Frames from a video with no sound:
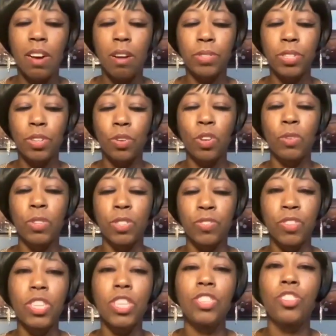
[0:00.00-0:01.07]
So it was
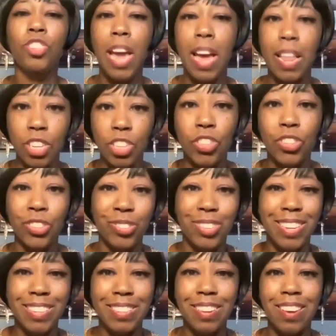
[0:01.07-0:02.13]
really challenging during
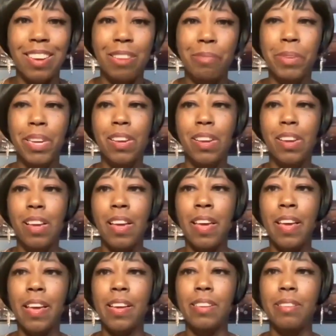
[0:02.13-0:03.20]
that time.
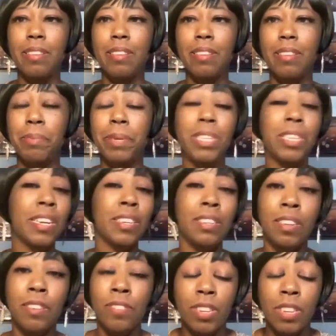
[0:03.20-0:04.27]
But yet,
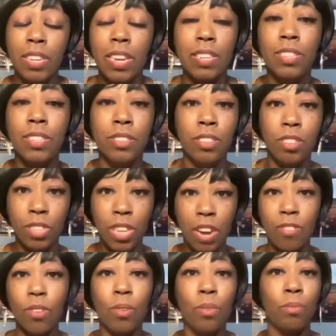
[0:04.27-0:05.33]
nevertheless,
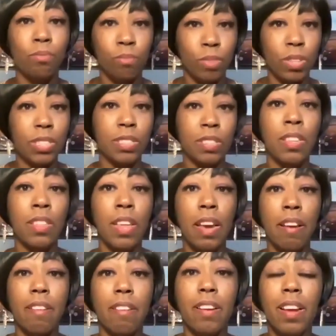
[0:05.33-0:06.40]
Tyrone was
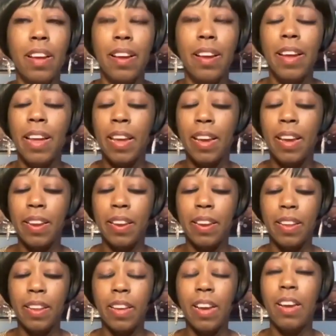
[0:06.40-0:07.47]
there. And
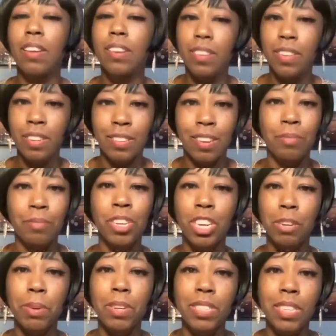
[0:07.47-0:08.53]
I'm talking
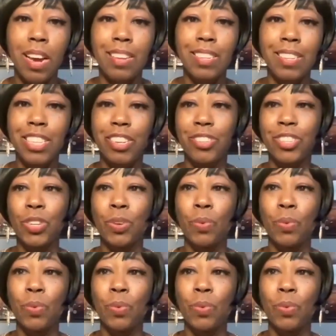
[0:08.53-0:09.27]
about signs here. So